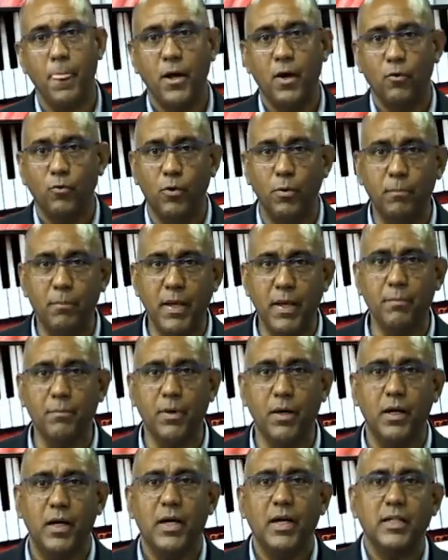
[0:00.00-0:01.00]
Remember,
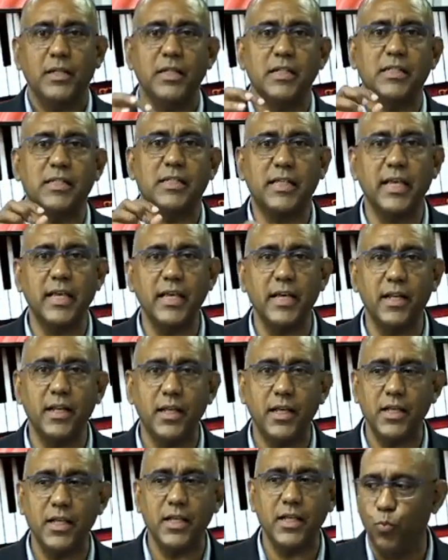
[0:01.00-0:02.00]
the scale
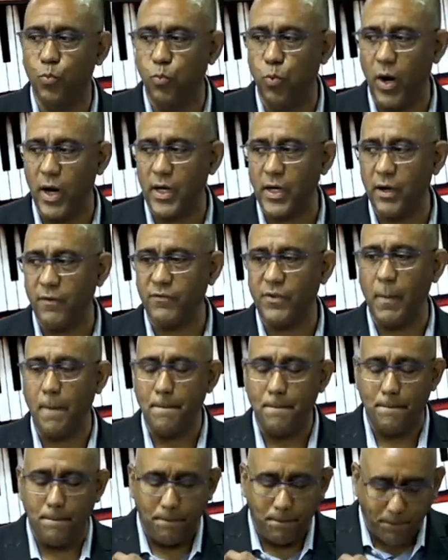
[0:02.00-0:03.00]
is one of the
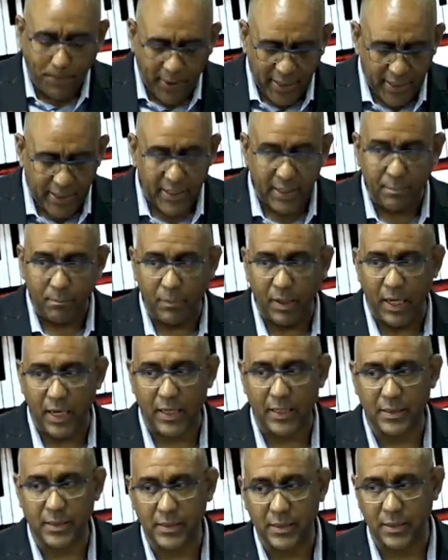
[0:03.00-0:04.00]
building
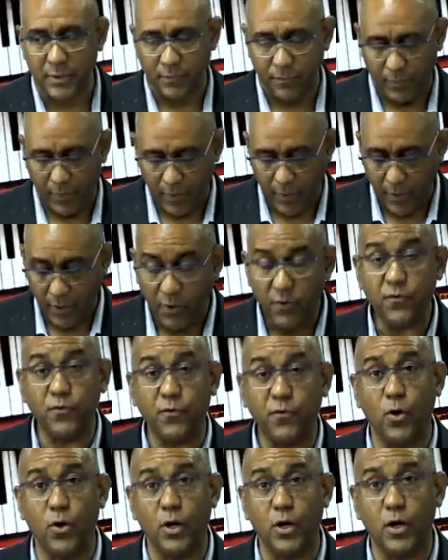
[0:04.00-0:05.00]
blocks
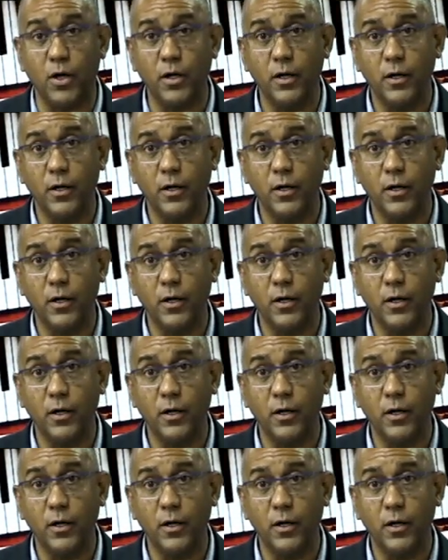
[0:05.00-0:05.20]
for